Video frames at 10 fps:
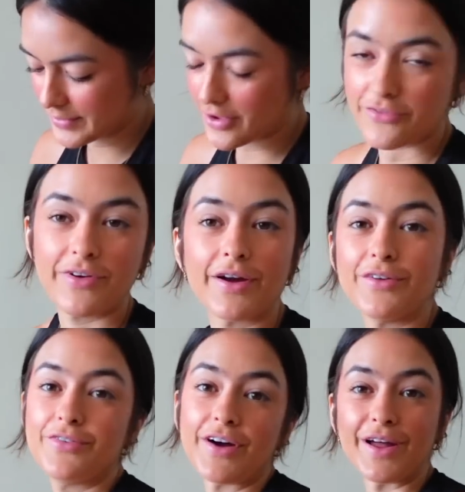a very
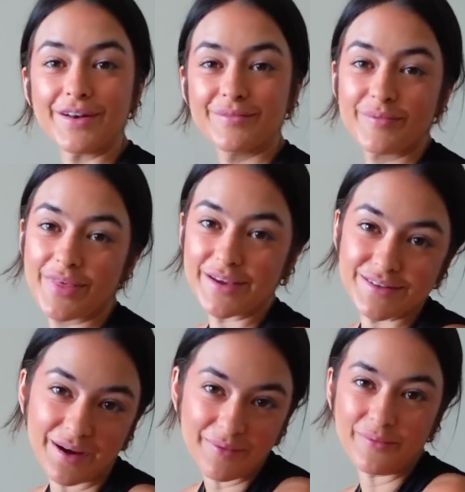fun thing to
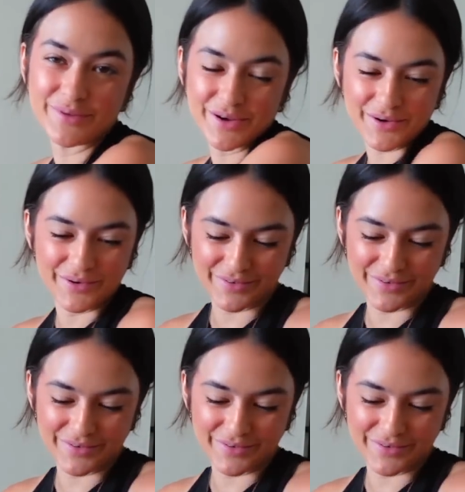come home to.